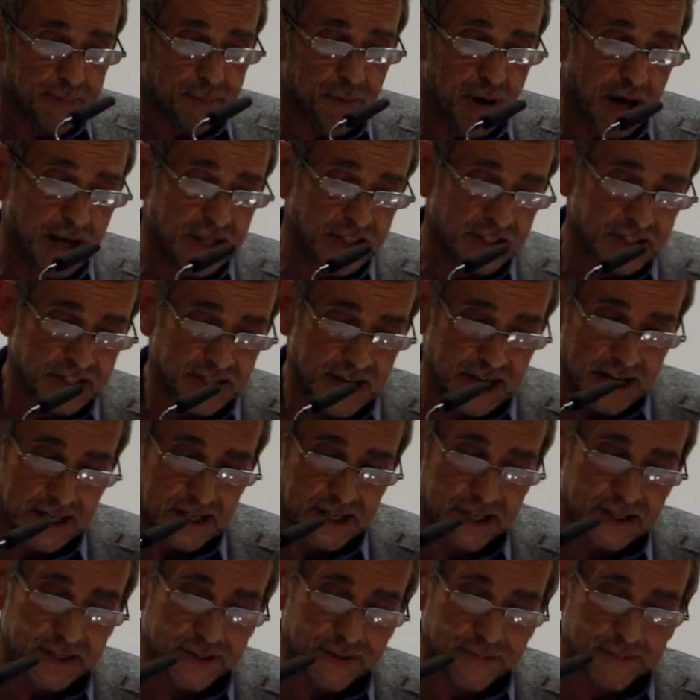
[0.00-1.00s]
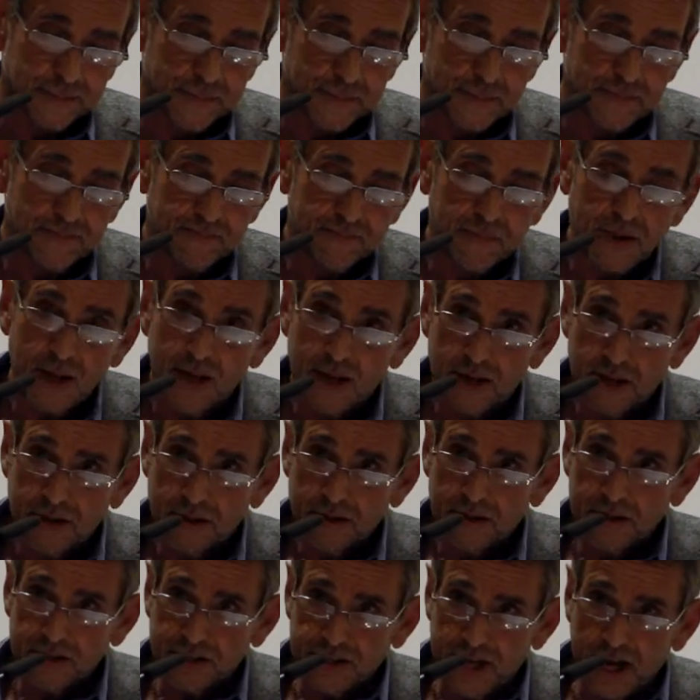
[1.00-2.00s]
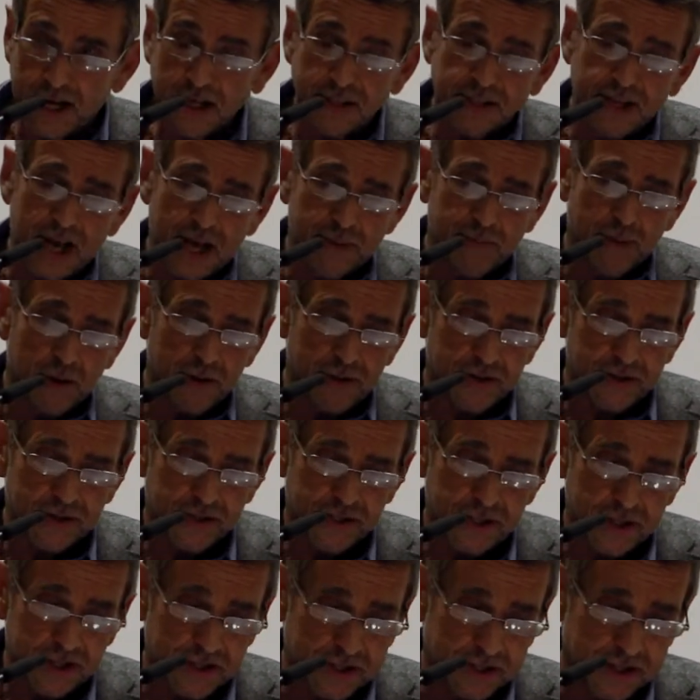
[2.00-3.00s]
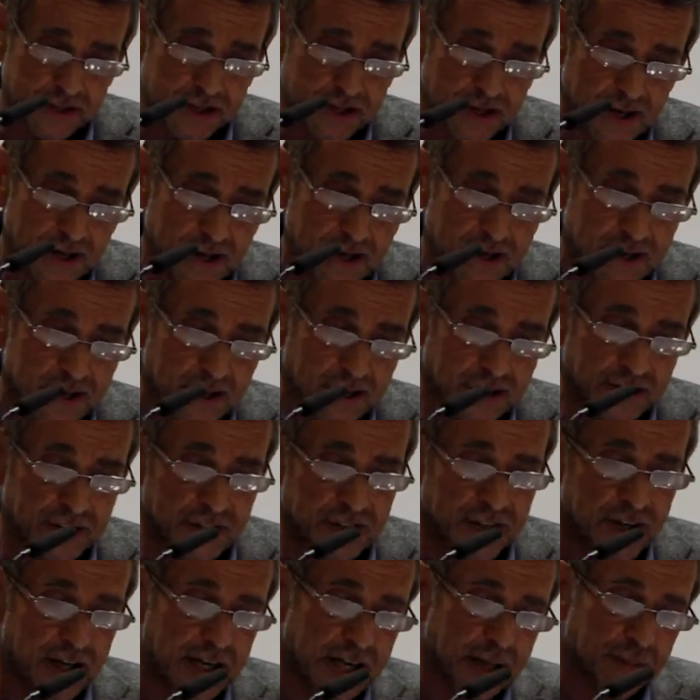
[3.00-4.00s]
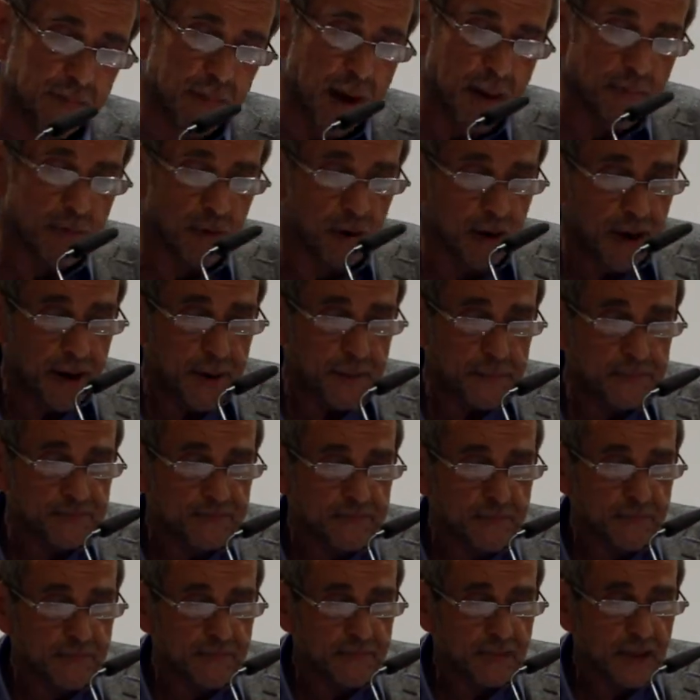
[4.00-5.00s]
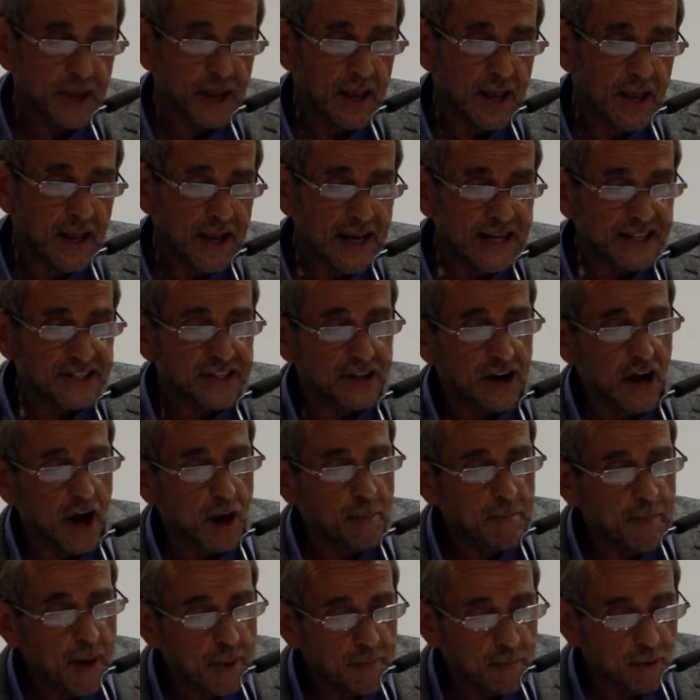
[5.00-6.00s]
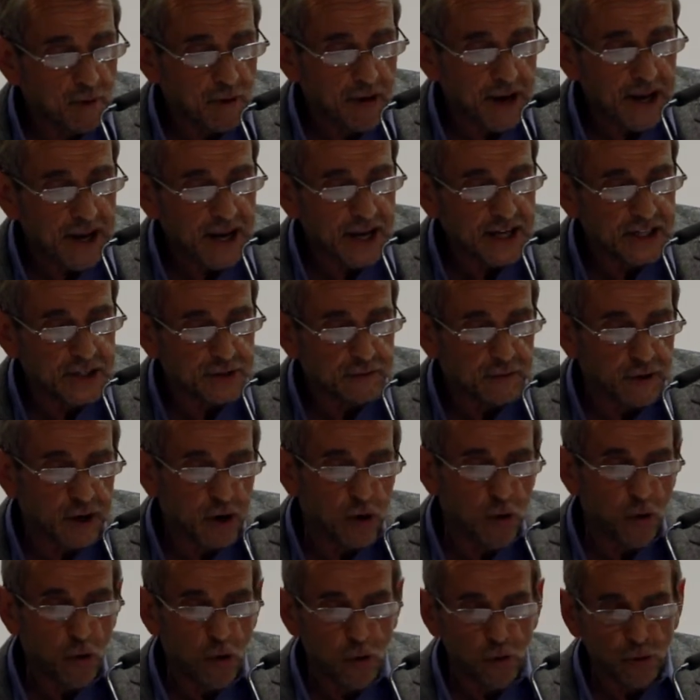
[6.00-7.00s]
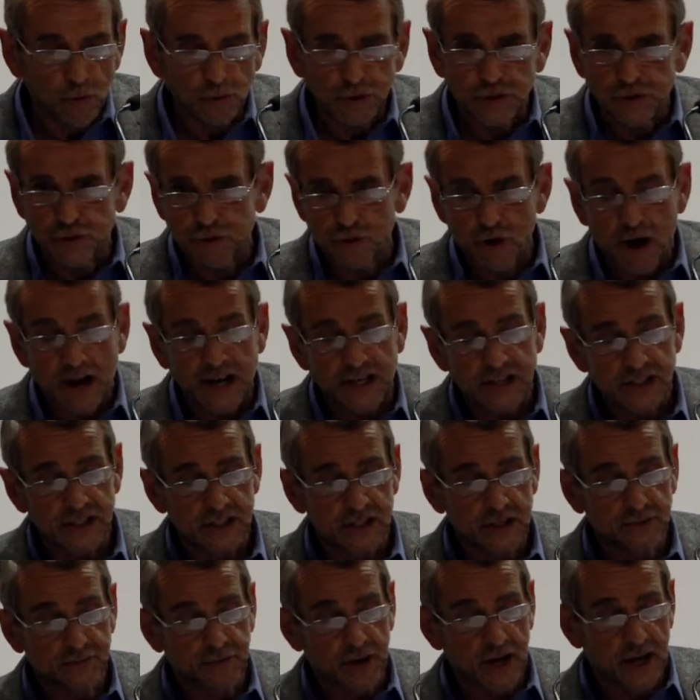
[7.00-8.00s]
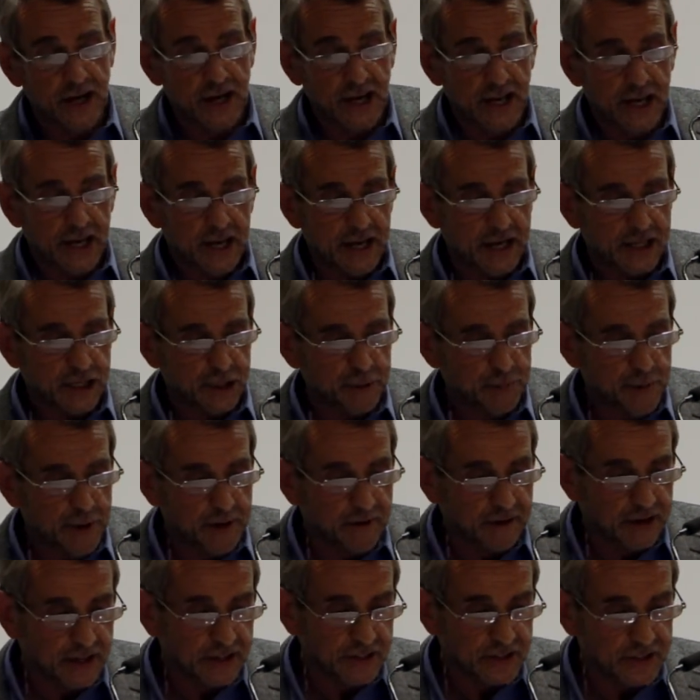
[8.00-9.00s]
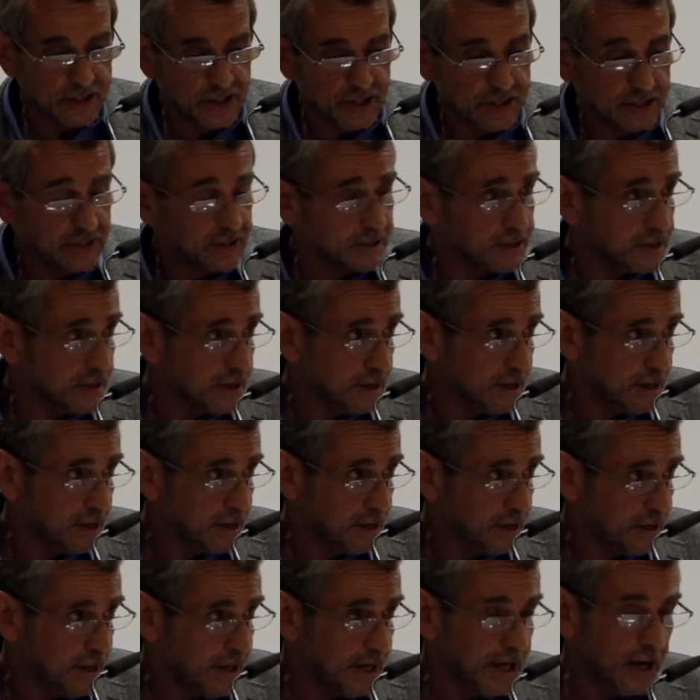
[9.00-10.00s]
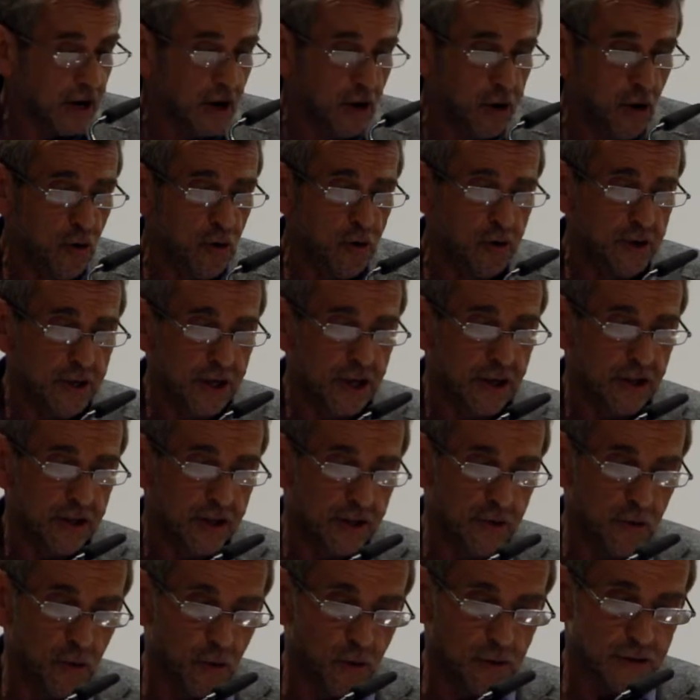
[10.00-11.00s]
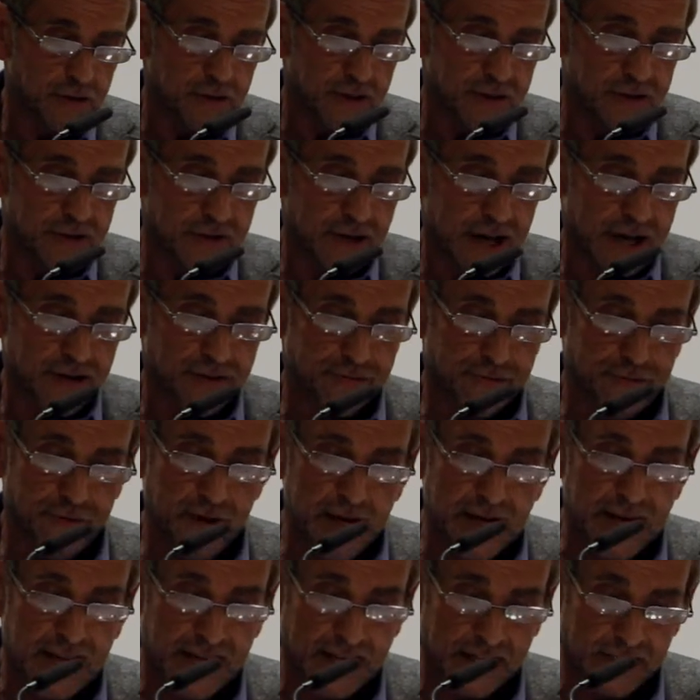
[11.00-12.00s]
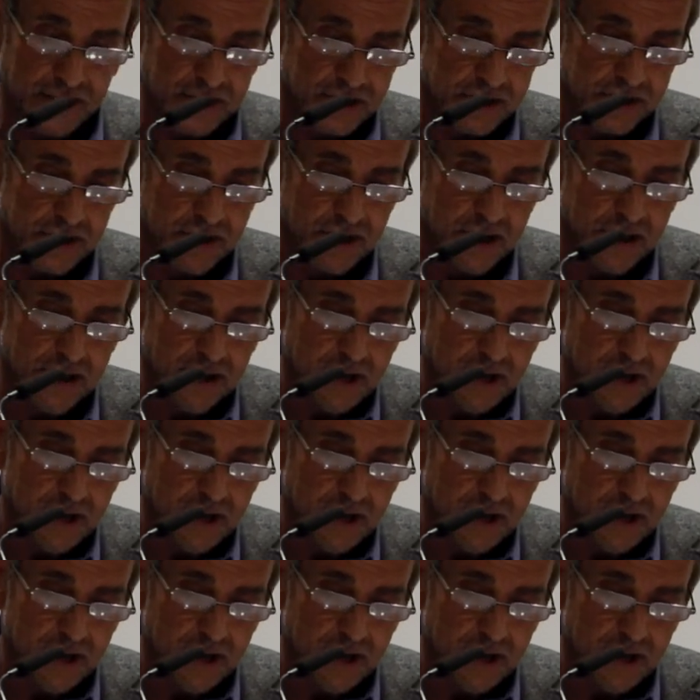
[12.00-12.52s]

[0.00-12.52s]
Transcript: at brain states. The second hypothesis concerning memory is that our memory is a recalled trace of earlier experiences, including thoughts and feelings